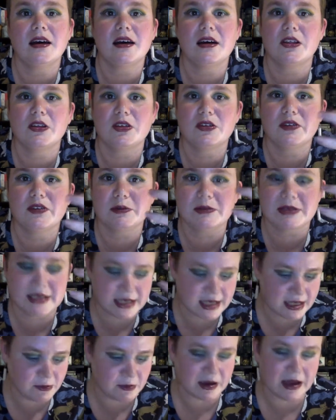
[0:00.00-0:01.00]
A lot of it was
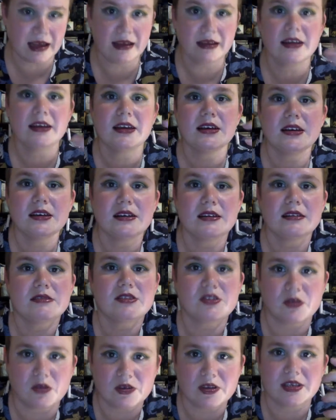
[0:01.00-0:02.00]
teaware,
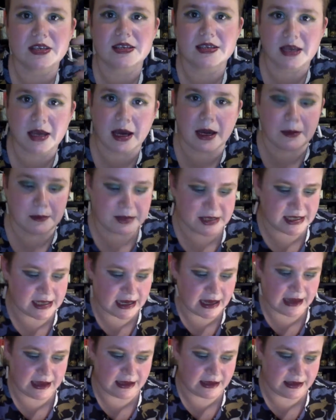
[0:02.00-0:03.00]
saucers, cups,
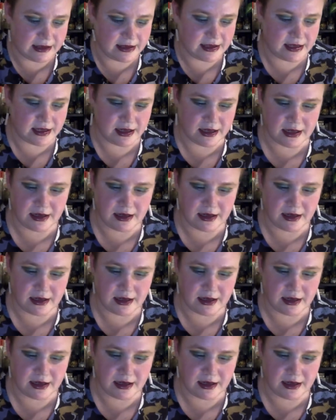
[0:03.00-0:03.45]
and